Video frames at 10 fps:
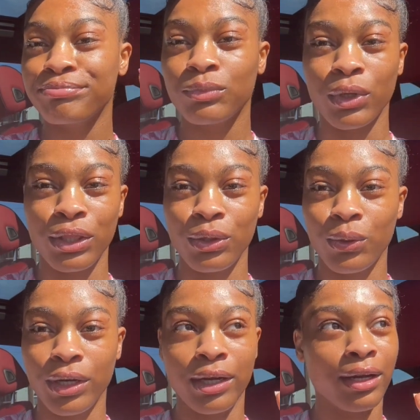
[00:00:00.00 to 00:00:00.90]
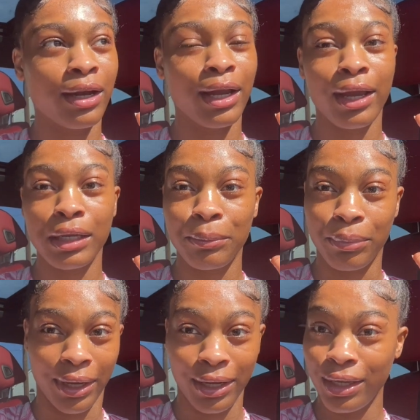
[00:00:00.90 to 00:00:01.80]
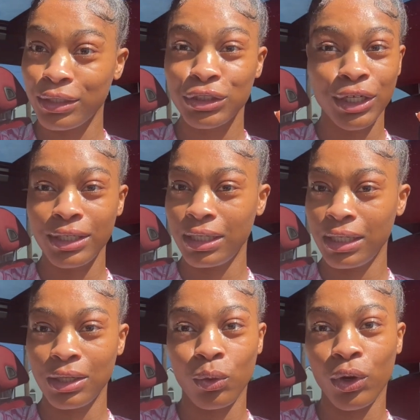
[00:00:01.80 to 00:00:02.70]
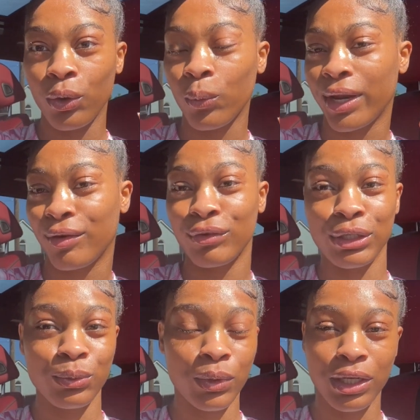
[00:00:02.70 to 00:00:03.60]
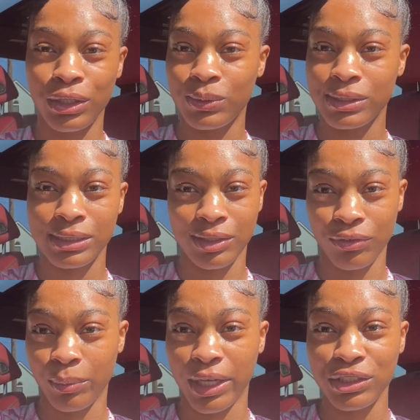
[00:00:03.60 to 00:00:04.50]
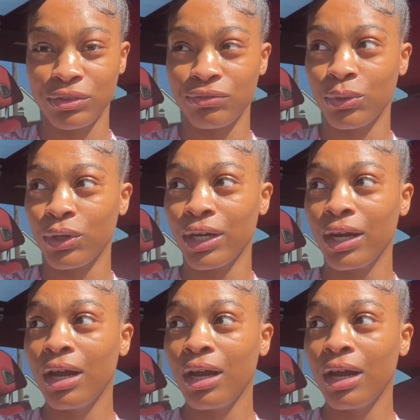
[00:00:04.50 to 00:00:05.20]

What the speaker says: with your braiding journey or whatever you want to use this information for.